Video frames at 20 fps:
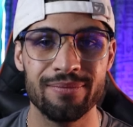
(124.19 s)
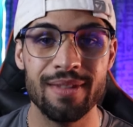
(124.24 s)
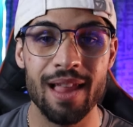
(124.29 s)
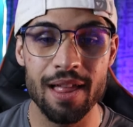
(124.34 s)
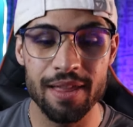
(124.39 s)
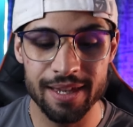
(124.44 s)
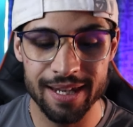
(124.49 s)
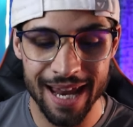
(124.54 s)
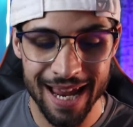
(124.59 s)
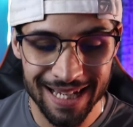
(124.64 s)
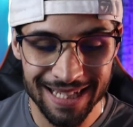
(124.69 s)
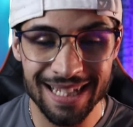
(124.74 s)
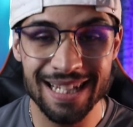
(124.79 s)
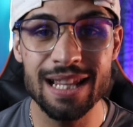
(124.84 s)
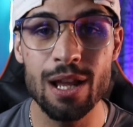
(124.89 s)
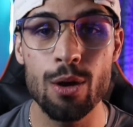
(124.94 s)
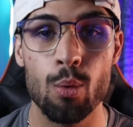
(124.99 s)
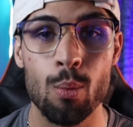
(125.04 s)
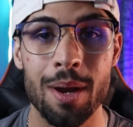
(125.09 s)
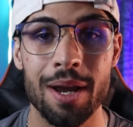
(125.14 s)
Now, the next
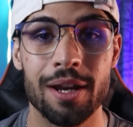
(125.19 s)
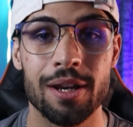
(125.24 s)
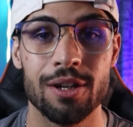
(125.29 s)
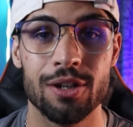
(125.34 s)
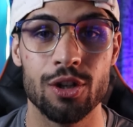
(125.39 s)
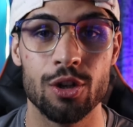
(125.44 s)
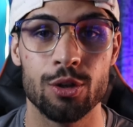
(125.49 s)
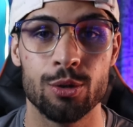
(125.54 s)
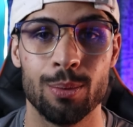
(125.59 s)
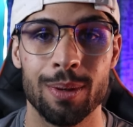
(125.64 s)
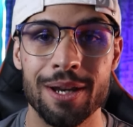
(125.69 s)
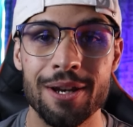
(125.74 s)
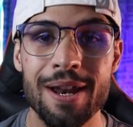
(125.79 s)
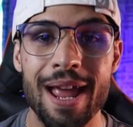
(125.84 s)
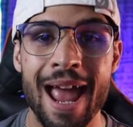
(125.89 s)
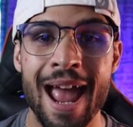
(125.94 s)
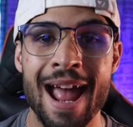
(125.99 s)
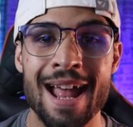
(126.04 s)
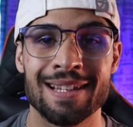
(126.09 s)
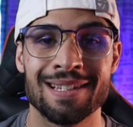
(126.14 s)
thing that we're going to do is we're
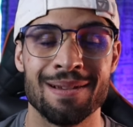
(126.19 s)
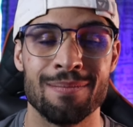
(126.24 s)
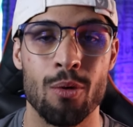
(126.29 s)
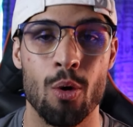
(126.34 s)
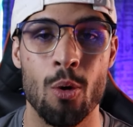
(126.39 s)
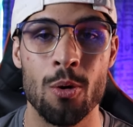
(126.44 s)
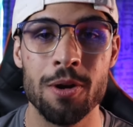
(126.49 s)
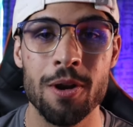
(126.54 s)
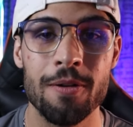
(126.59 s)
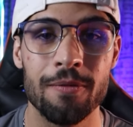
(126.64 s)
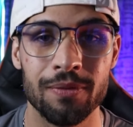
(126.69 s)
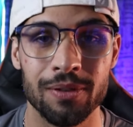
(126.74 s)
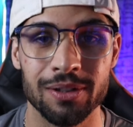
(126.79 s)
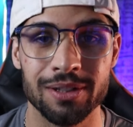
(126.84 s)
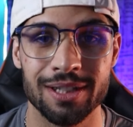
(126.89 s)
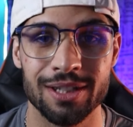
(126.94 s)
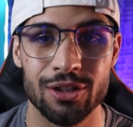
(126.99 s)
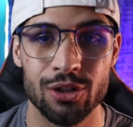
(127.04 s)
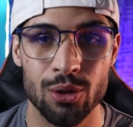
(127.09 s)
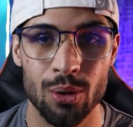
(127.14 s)
going to add some audio
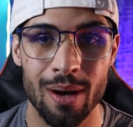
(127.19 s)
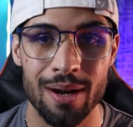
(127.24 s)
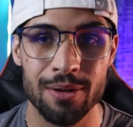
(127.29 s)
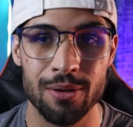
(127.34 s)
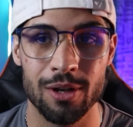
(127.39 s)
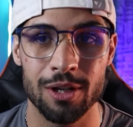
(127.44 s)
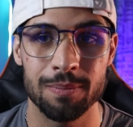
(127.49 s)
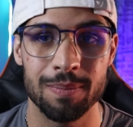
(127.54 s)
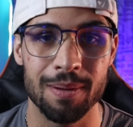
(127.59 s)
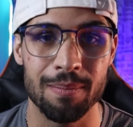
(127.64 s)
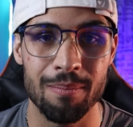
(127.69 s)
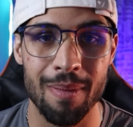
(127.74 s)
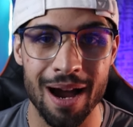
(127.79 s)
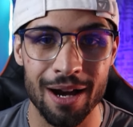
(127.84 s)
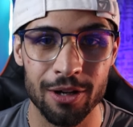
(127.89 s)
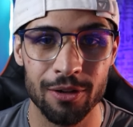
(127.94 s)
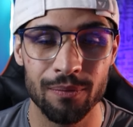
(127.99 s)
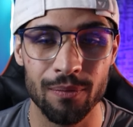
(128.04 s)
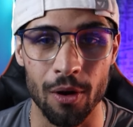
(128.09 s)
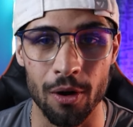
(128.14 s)
filters to our USB
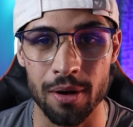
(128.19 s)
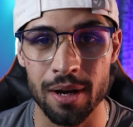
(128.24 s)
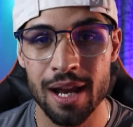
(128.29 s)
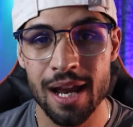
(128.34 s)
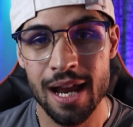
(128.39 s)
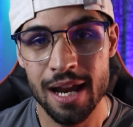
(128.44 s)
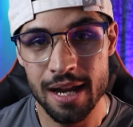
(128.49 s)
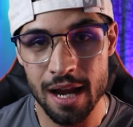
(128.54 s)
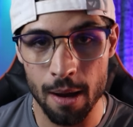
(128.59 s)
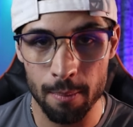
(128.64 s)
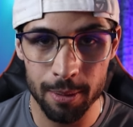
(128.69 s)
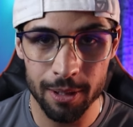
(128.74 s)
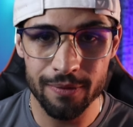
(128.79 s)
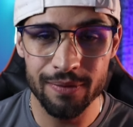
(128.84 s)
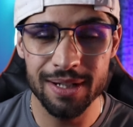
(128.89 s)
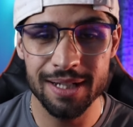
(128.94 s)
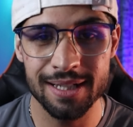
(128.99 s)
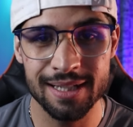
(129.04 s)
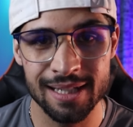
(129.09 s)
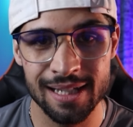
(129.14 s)
microphone. Now, a bit
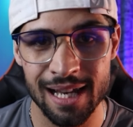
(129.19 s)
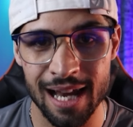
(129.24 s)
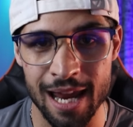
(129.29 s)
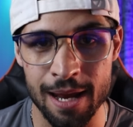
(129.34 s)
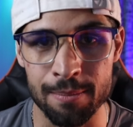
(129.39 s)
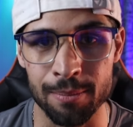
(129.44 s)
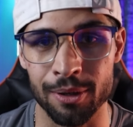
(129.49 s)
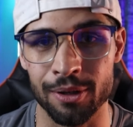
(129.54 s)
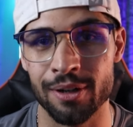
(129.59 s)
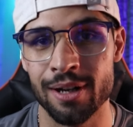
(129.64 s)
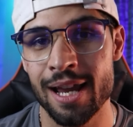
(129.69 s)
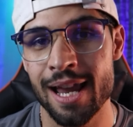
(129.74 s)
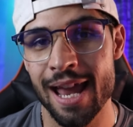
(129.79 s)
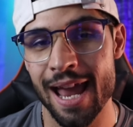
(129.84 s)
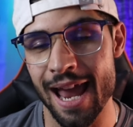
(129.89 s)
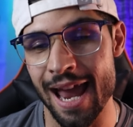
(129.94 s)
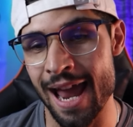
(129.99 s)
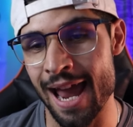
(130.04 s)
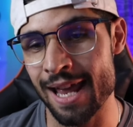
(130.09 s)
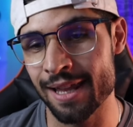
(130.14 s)
of a disclaimer,
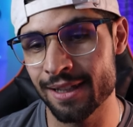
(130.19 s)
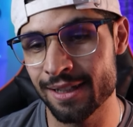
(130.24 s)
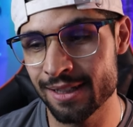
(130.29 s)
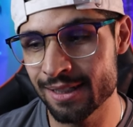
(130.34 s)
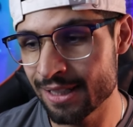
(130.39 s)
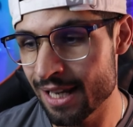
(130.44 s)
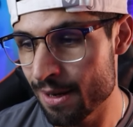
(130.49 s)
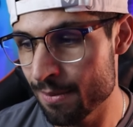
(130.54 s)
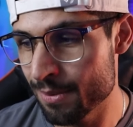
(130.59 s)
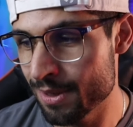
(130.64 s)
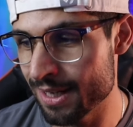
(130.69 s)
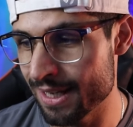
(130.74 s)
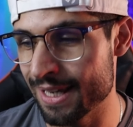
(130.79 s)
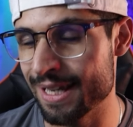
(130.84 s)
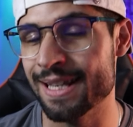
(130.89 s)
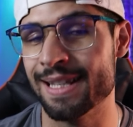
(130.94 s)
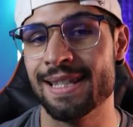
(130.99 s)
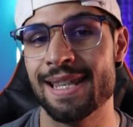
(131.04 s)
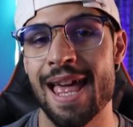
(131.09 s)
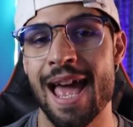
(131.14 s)
and the disclaimer
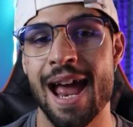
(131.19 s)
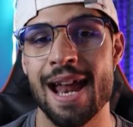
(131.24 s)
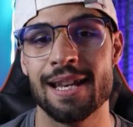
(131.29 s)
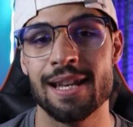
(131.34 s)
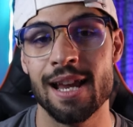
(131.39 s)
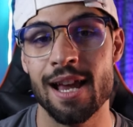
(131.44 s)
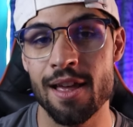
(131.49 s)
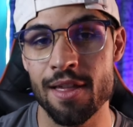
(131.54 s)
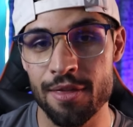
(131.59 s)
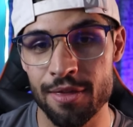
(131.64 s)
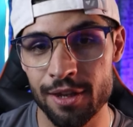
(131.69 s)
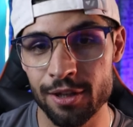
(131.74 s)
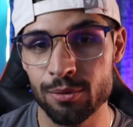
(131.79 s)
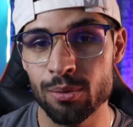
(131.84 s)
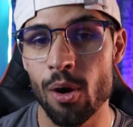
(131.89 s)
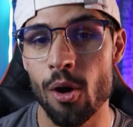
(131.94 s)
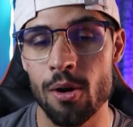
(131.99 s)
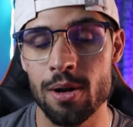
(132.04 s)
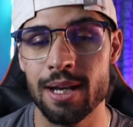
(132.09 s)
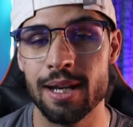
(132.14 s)
is that this
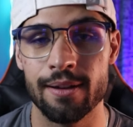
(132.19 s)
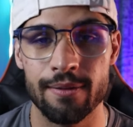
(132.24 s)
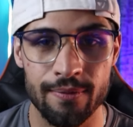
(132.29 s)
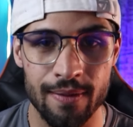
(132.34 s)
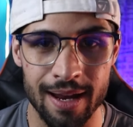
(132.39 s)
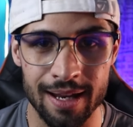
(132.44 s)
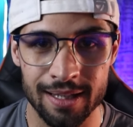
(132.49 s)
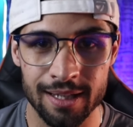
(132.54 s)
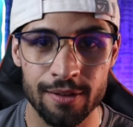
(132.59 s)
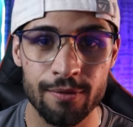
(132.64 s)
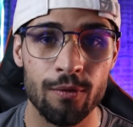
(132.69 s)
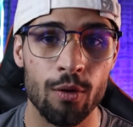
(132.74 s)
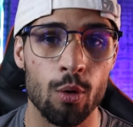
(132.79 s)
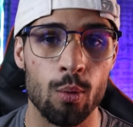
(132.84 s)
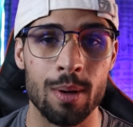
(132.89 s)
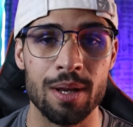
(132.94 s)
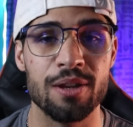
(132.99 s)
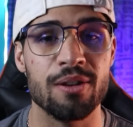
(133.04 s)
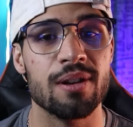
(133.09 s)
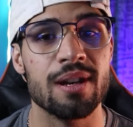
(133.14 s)
will only affect it
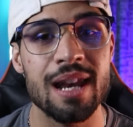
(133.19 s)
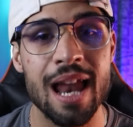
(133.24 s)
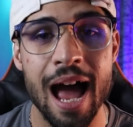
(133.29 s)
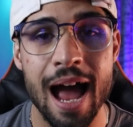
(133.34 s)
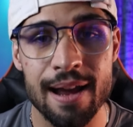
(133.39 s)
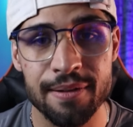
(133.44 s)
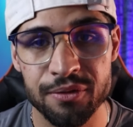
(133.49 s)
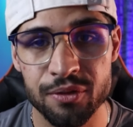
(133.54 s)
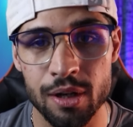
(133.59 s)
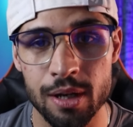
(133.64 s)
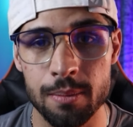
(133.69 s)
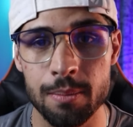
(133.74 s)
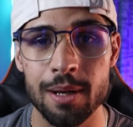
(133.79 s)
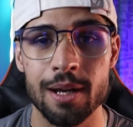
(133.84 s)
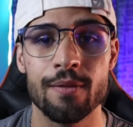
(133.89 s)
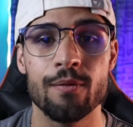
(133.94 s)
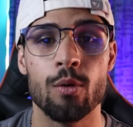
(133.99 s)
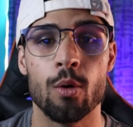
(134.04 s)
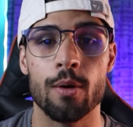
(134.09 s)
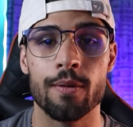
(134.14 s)
for when you're live
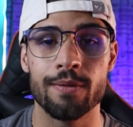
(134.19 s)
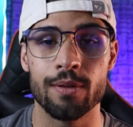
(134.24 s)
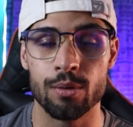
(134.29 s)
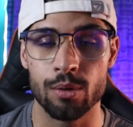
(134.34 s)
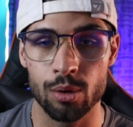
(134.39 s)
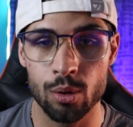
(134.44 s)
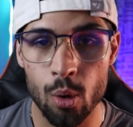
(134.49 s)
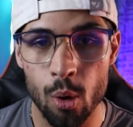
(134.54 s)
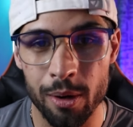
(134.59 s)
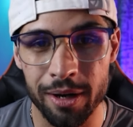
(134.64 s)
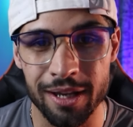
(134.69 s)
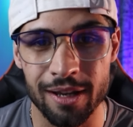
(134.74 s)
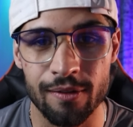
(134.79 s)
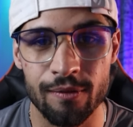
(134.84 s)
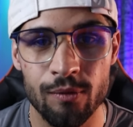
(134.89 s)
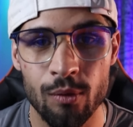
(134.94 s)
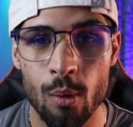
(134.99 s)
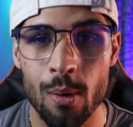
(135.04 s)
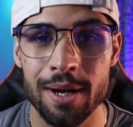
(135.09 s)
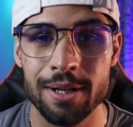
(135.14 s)
streaming, for if you're recording a
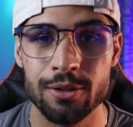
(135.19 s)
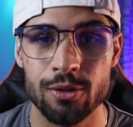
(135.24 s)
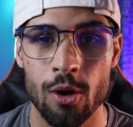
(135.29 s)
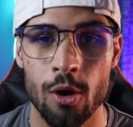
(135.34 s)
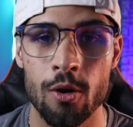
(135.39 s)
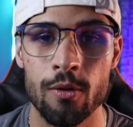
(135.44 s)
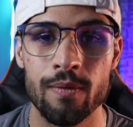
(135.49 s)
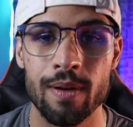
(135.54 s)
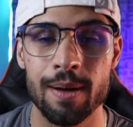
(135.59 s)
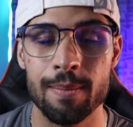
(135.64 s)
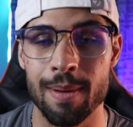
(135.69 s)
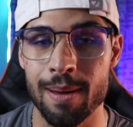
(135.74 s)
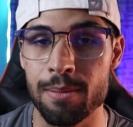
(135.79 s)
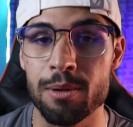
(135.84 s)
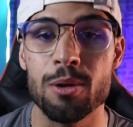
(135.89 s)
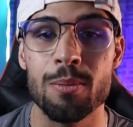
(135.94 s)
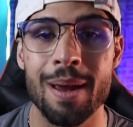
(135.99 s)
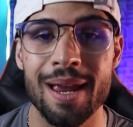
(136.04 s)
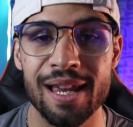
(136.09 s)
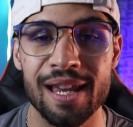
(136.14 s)
voiceover,
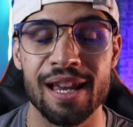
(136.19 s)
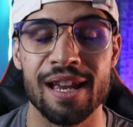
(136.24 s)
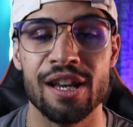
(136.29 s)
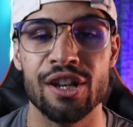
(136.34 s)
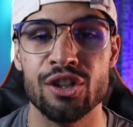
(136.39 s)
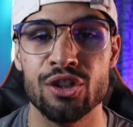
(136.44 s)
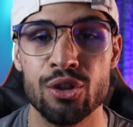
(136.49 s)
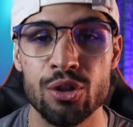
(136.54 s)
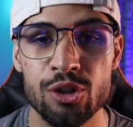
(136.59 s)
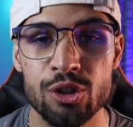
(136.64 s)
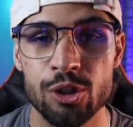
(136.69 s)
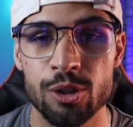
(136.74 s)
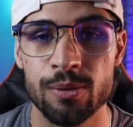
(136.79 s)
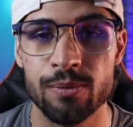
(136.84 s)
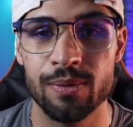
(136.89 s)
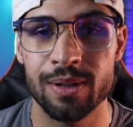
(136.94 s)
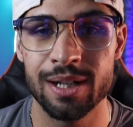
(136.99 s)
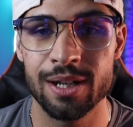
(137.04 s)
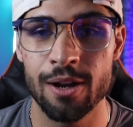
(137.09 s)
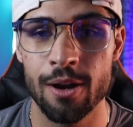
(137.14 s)
maybe making a
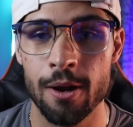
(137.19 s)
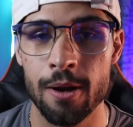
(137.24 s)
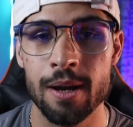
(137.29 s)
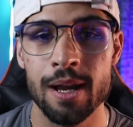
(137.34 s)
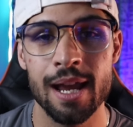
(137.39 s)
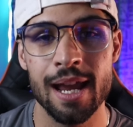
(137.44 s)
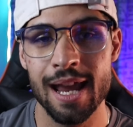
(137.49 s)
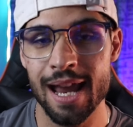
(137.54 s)
YouTube video,